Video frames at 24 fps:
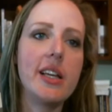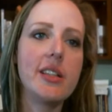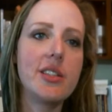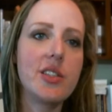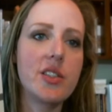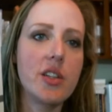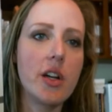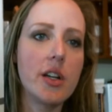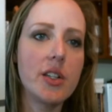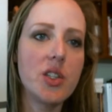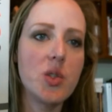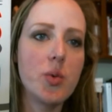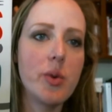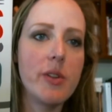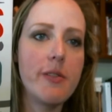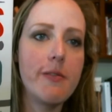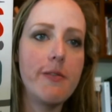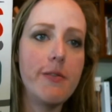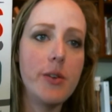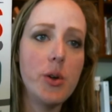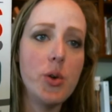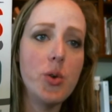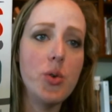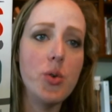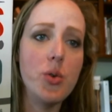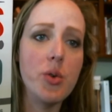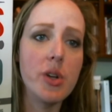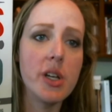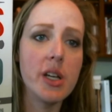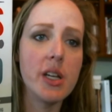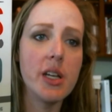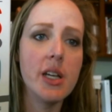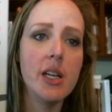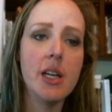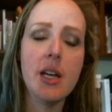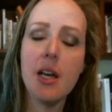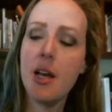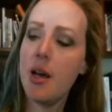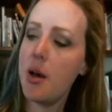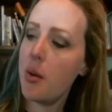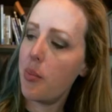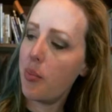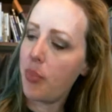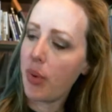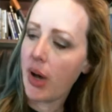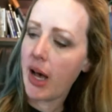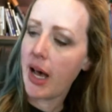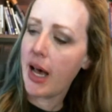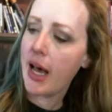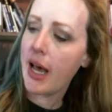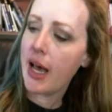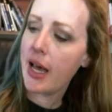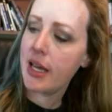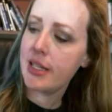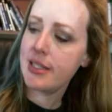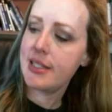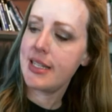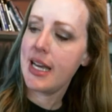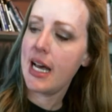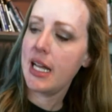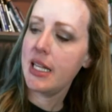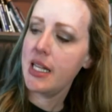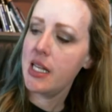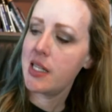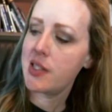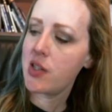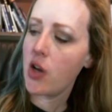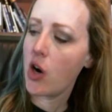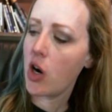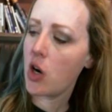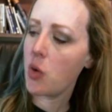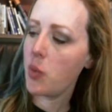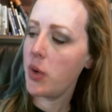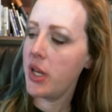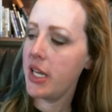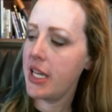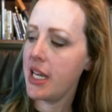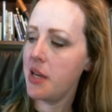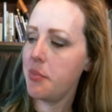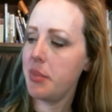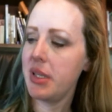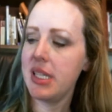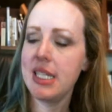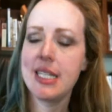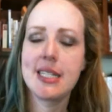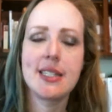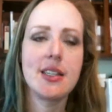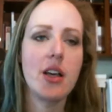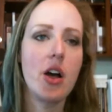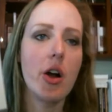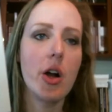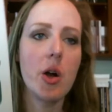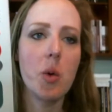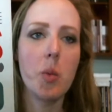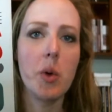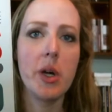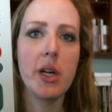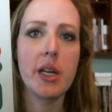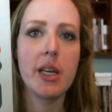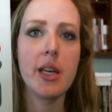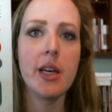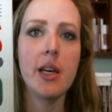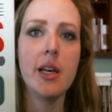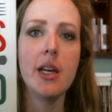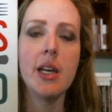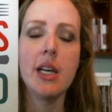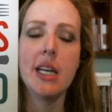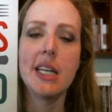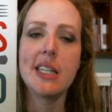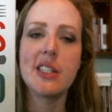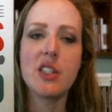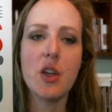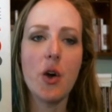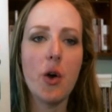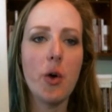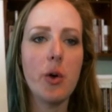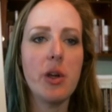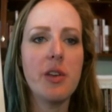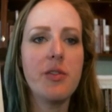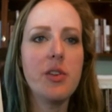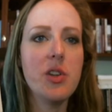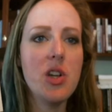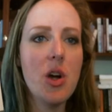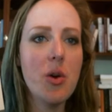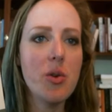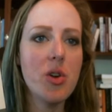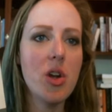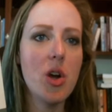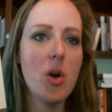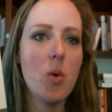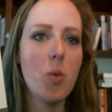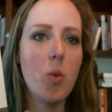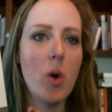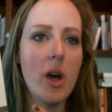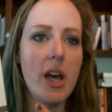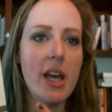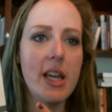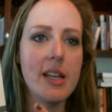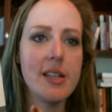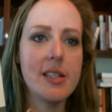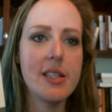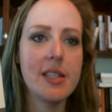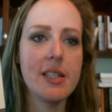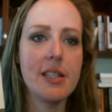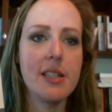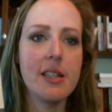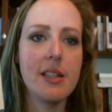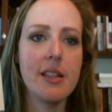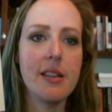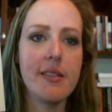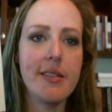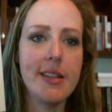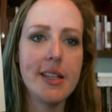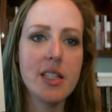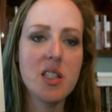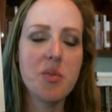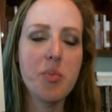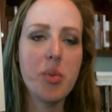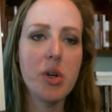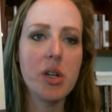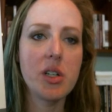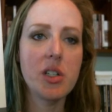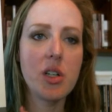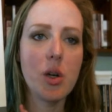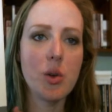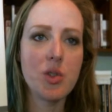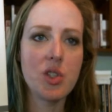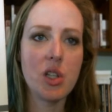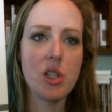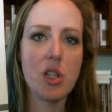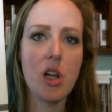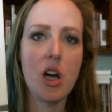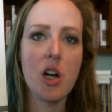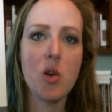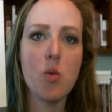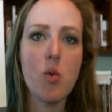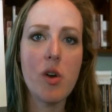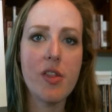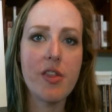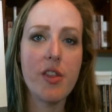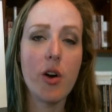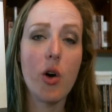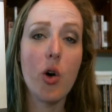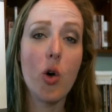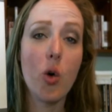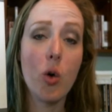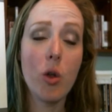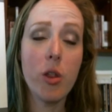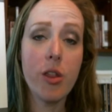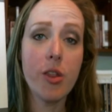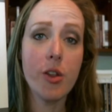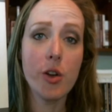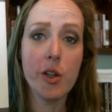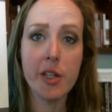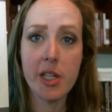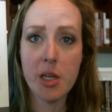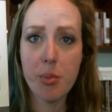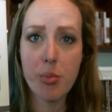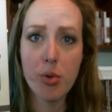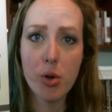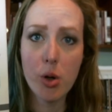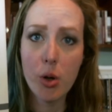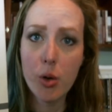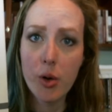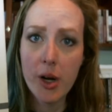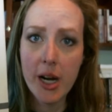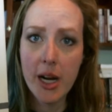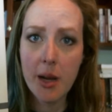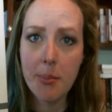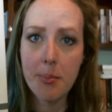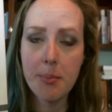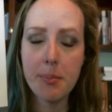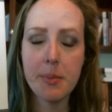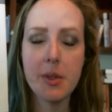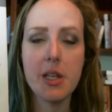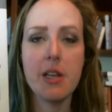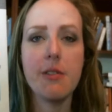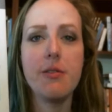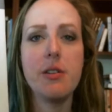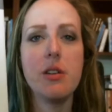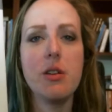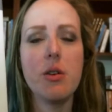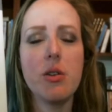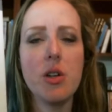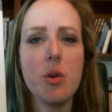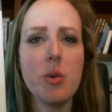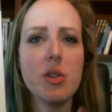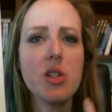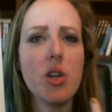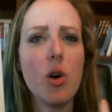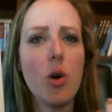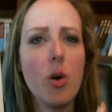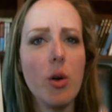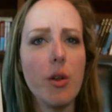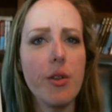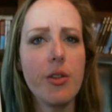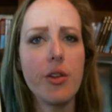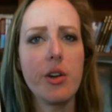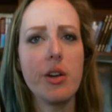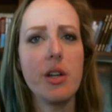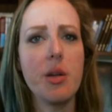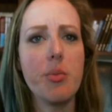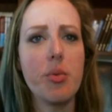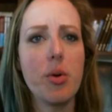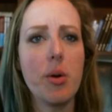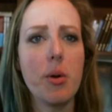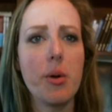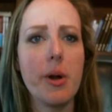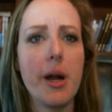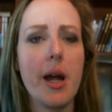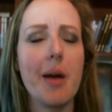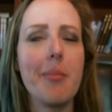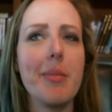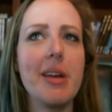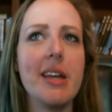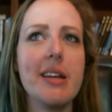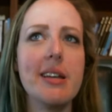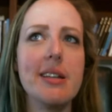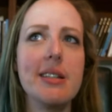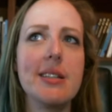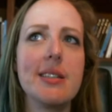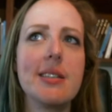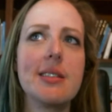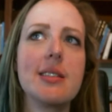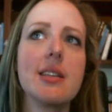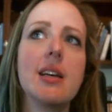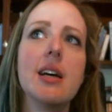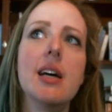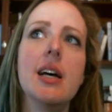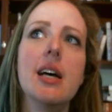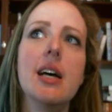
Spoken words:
It Starts With Food by Dallas Hartwig and Melissa Hartwig. So if you don't know what, this book goes along with the Whole30 program. If you don't know what the Whole30 program, it's